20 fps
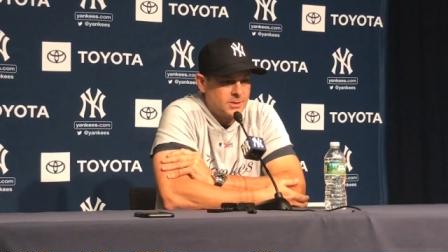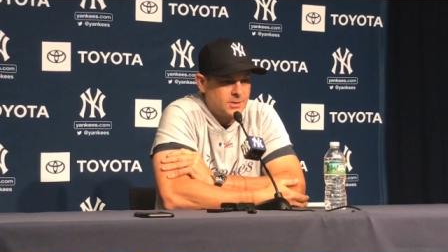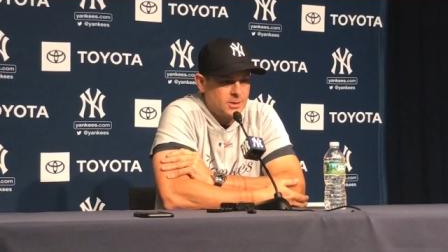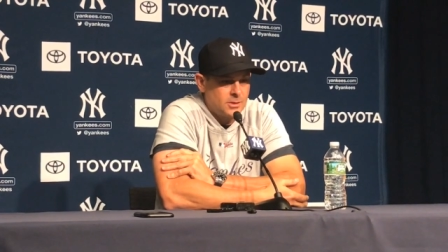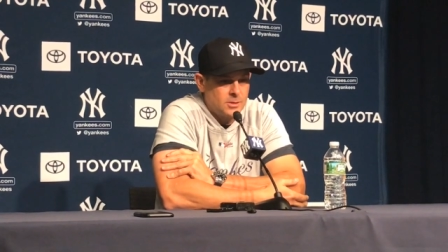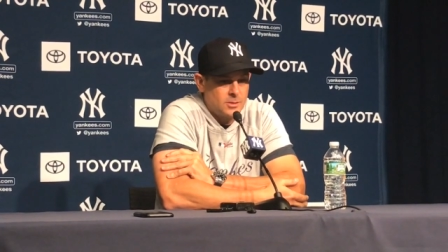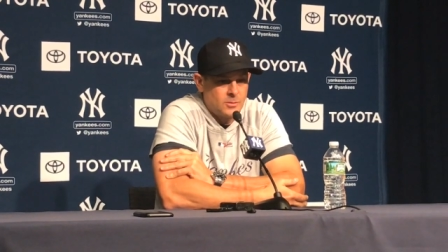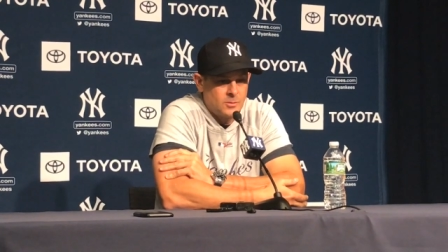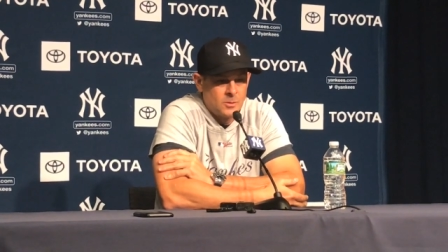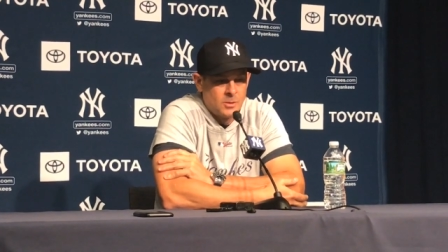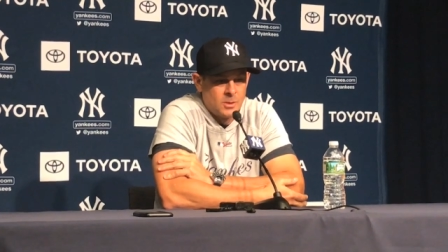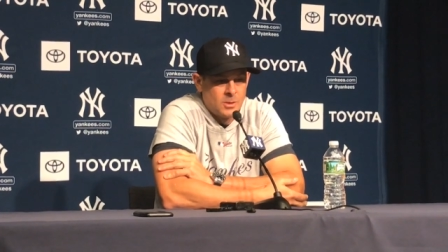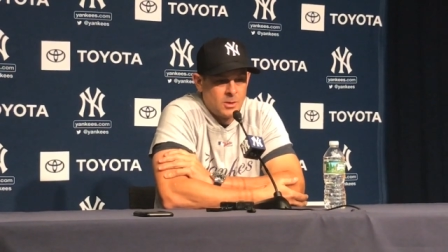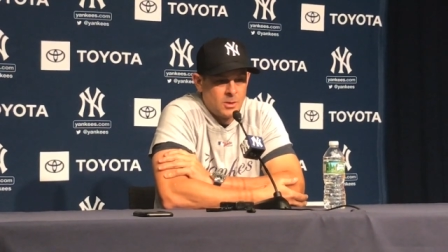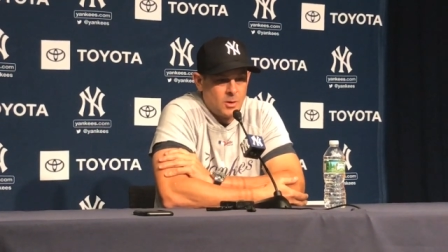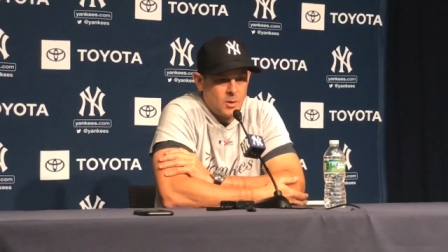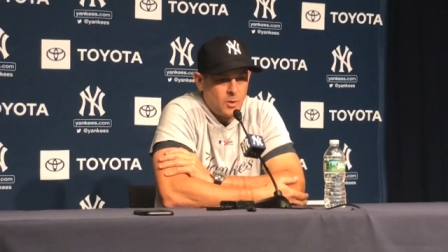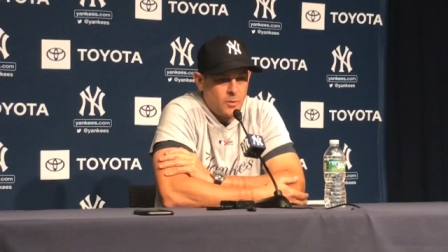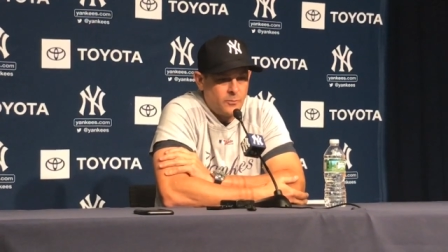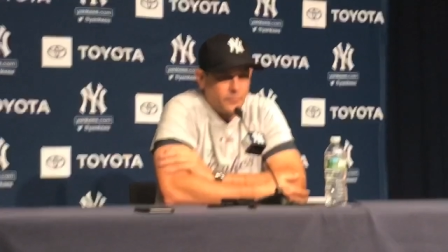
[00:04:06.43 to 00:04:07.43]
So
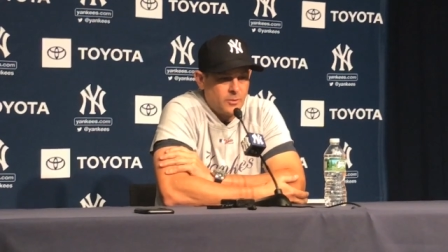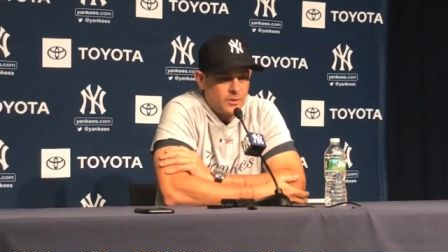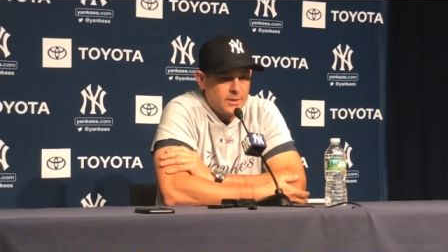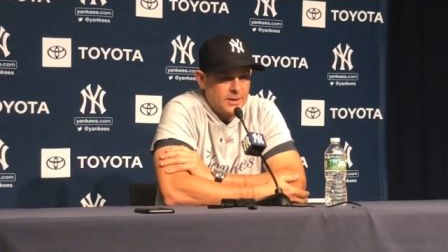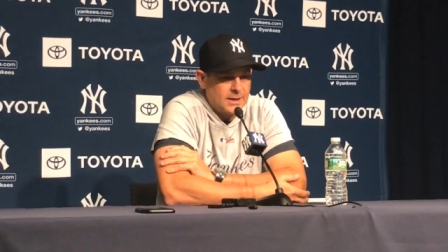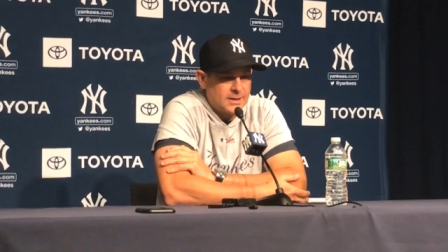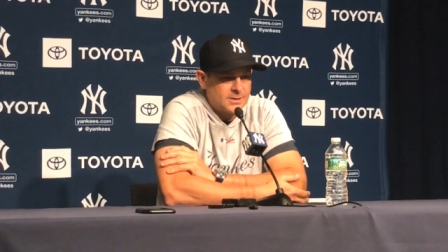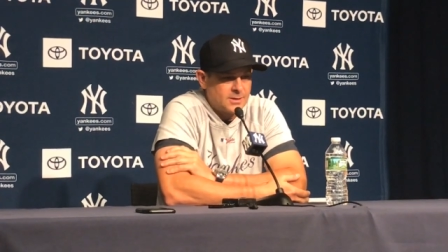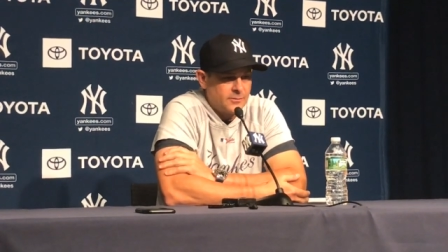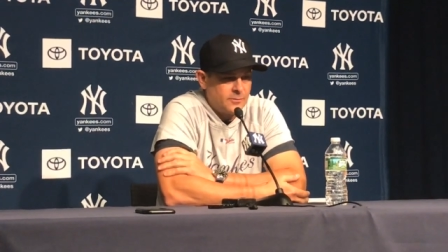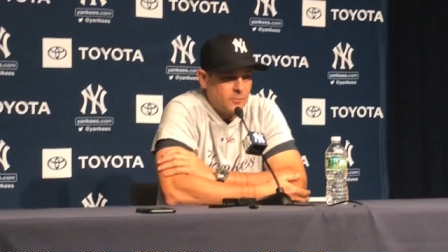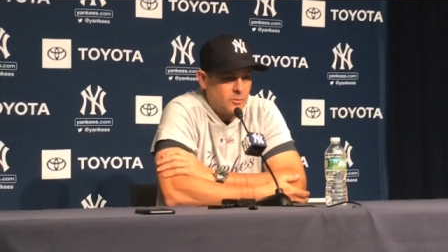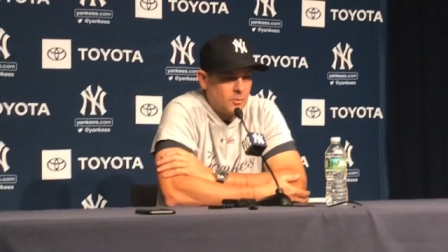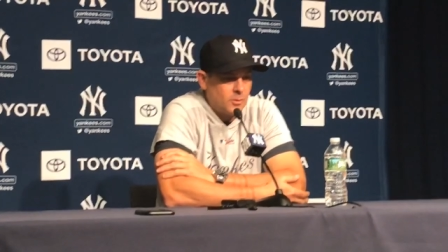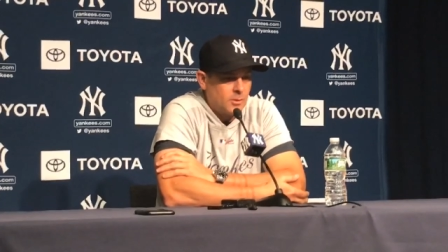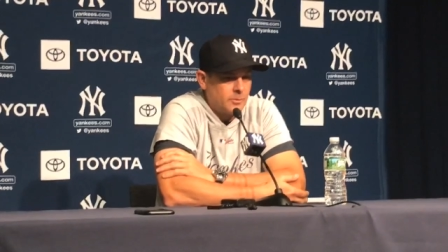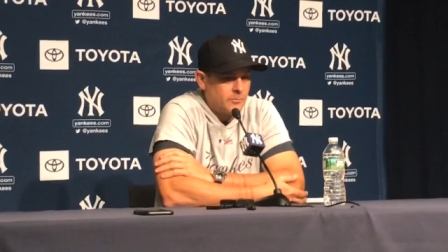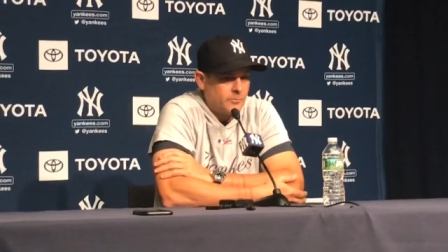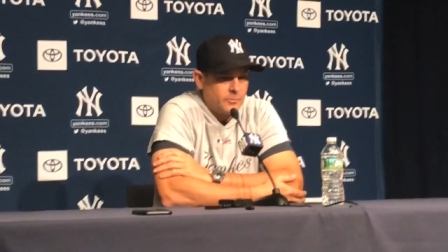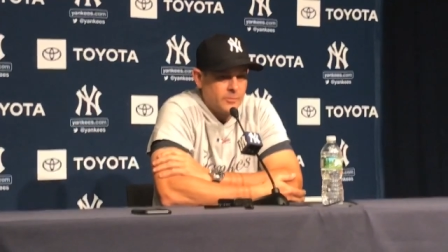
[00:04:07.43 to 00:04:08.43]
hopefully that's a
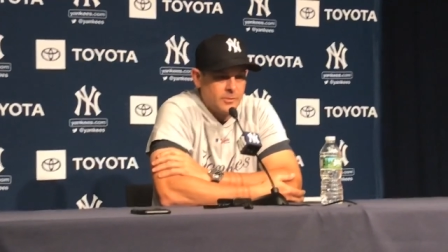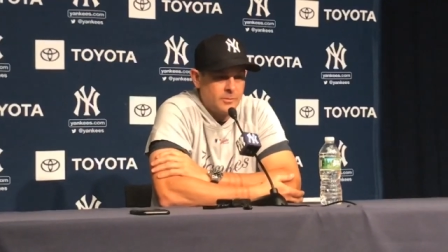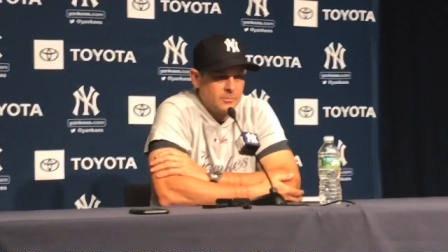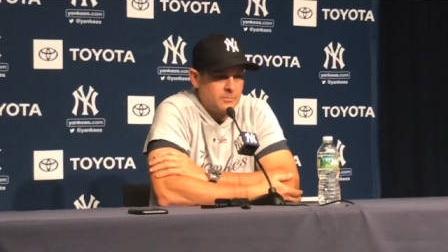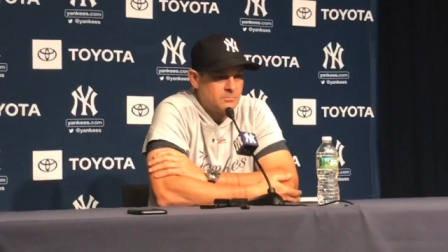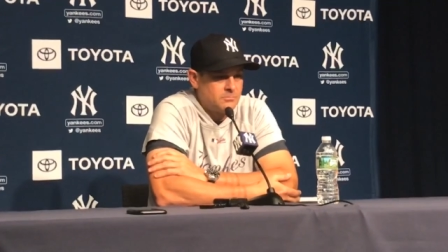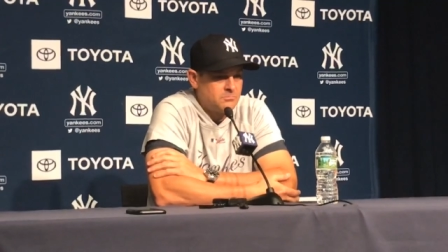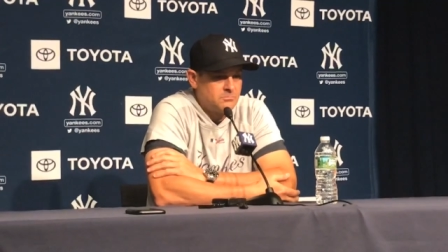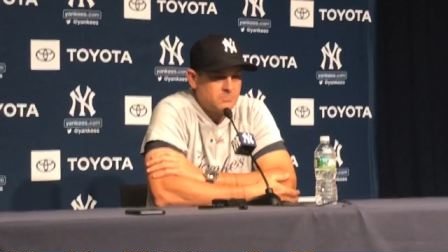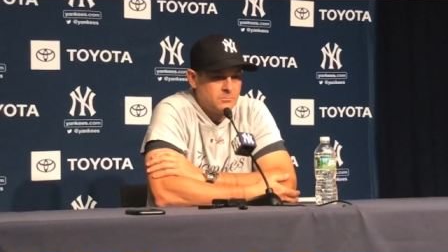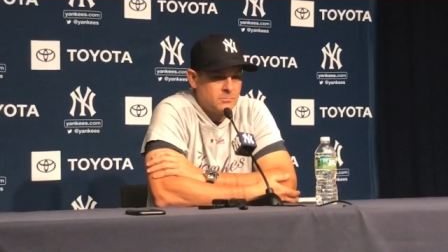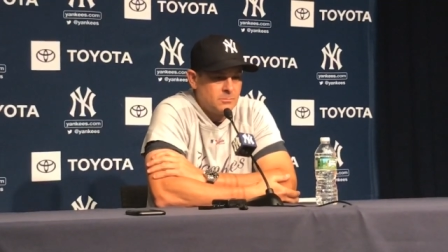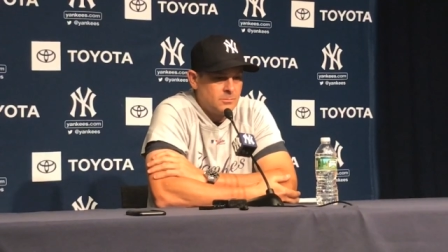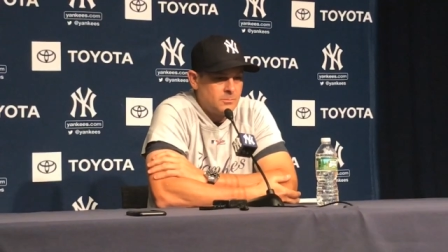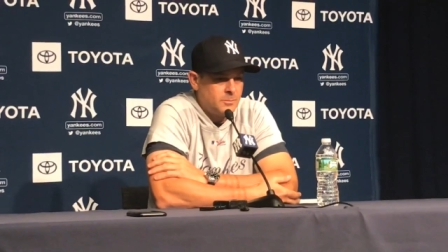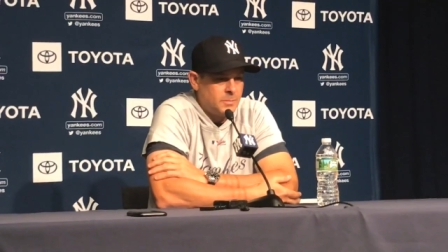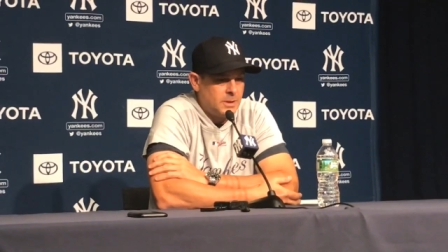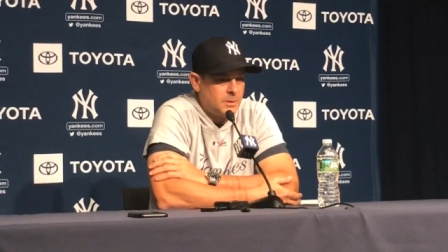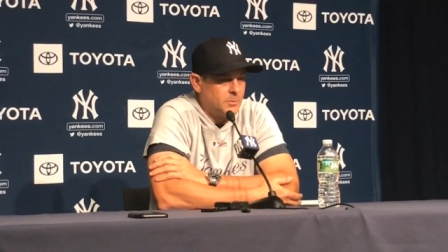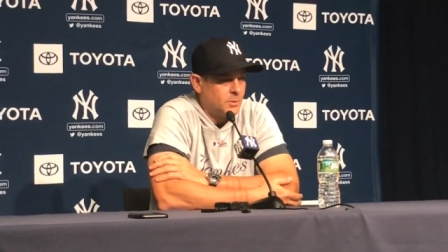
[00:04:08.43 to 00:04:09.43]
forum for
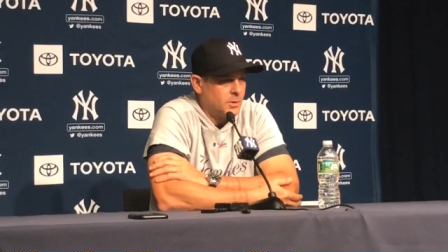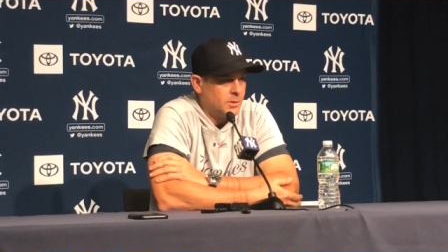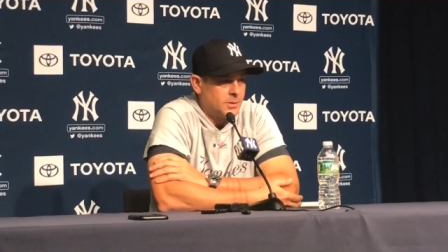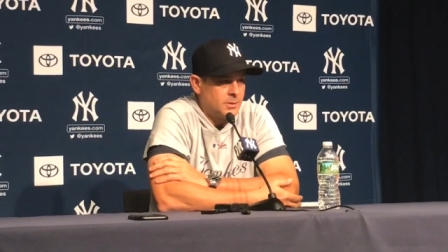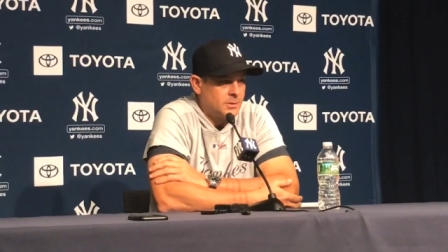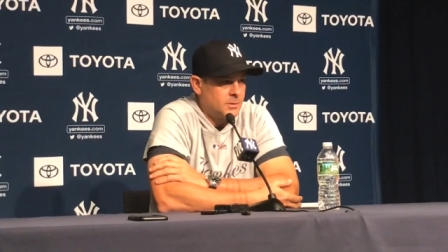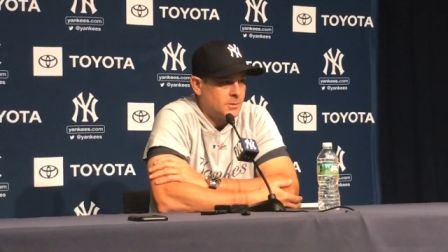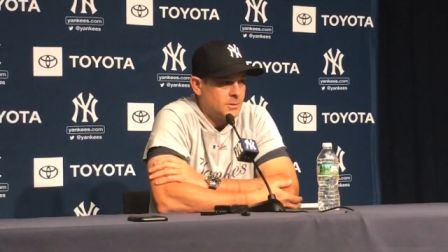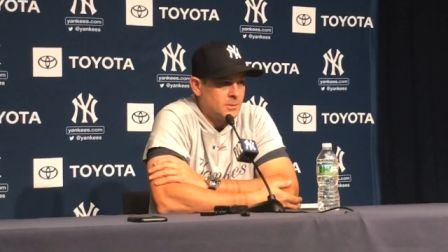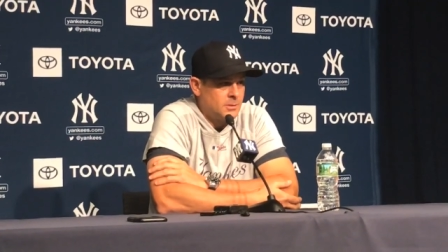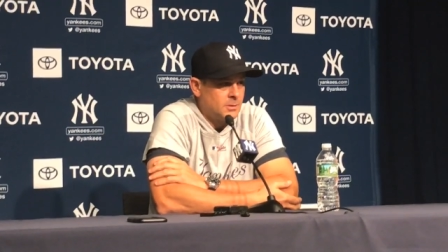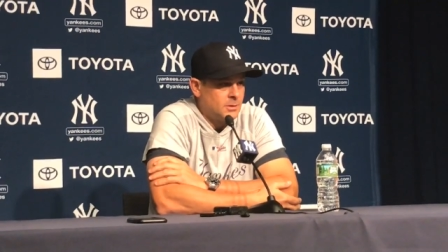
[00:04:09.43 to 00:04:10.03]
people to,